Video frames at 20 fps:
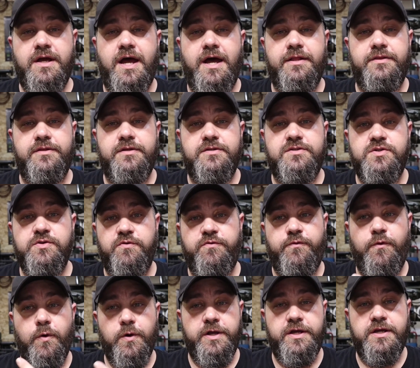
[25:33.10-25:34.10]
on the
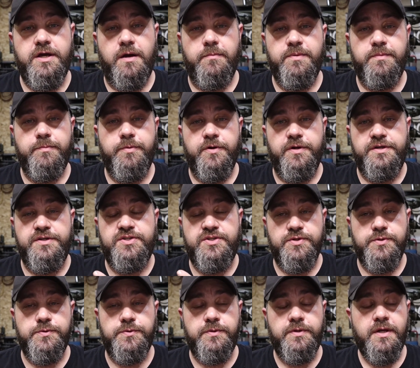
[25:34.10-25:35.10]
240 coming pretty
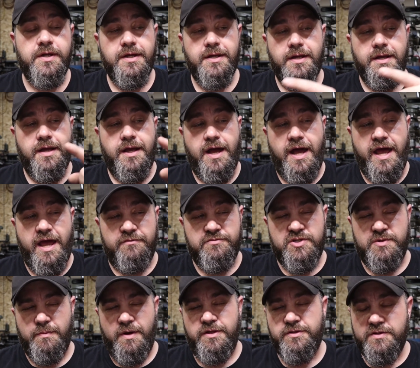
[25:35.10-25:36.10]
soon. I have
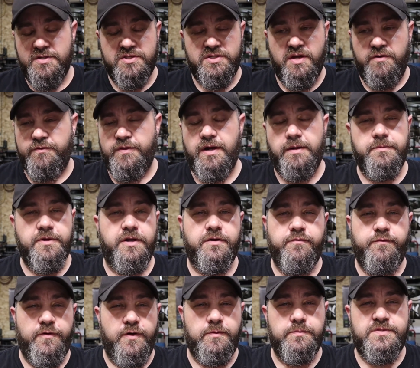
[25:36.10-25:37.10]
some other stuff that I'm going to
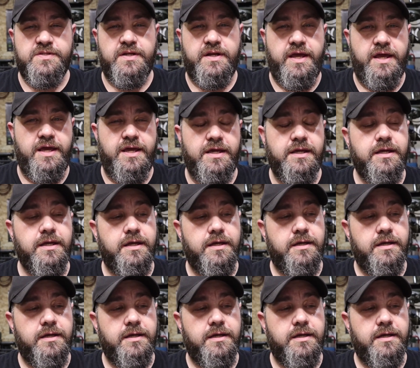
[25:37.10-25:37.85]
film today